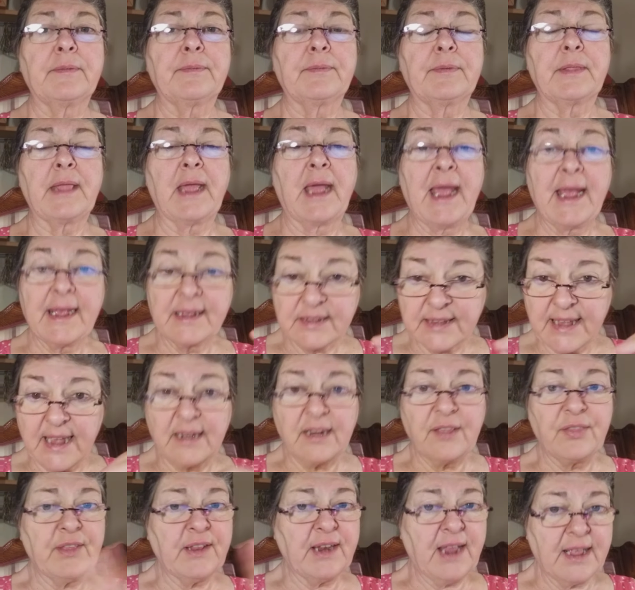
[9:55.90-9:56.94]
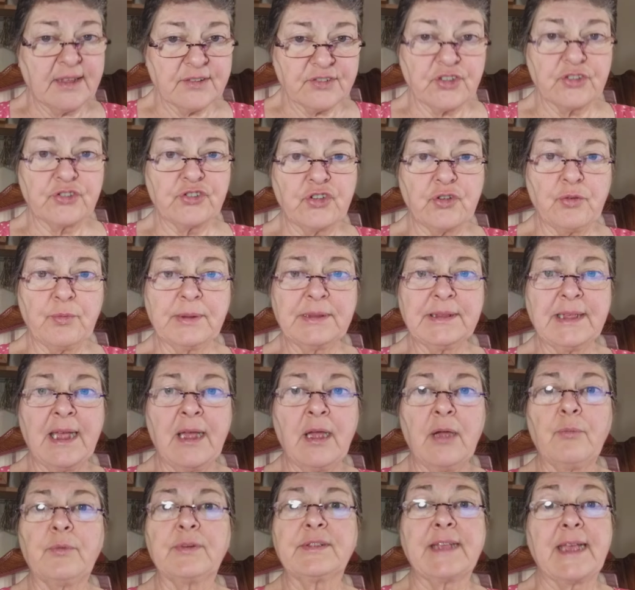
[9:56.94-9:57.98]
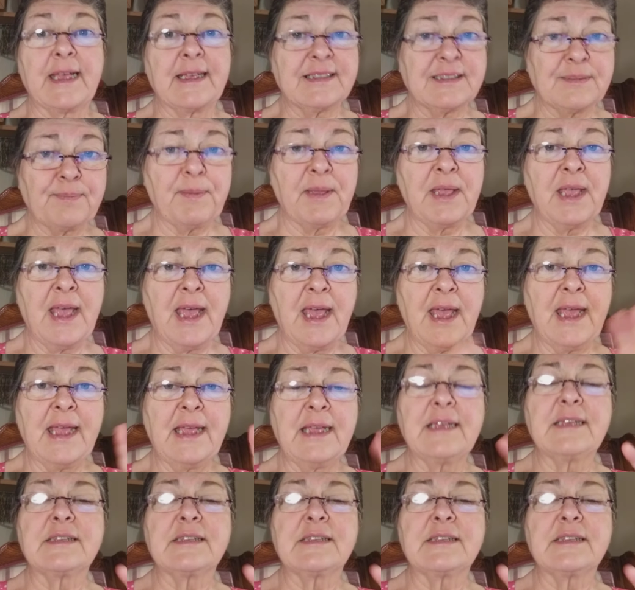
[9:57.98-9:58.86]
that has anything that has to do with that, with the SBA,